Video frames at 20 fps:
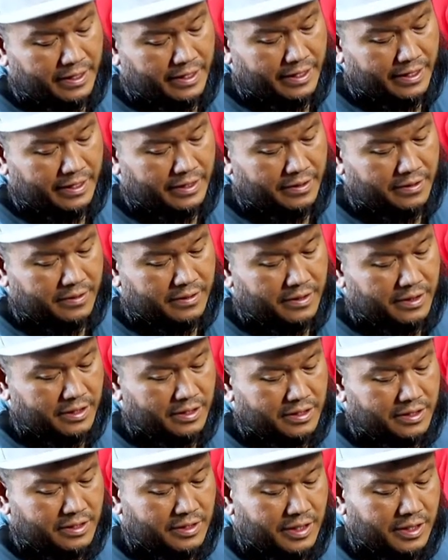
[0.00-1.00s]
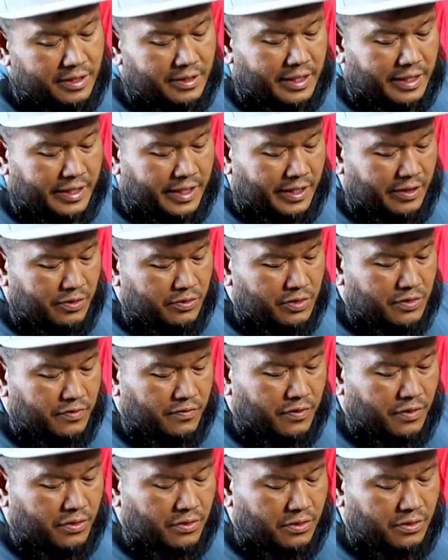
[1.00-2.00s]
And the steel that they use
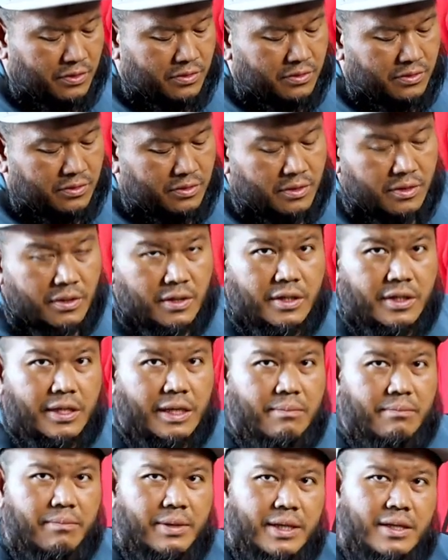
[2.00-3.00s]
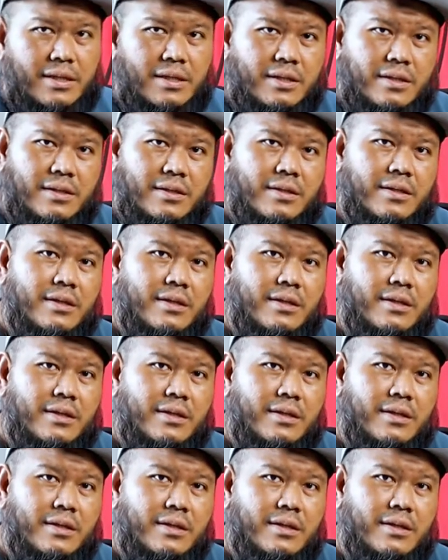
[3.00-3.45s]
for the dumbbell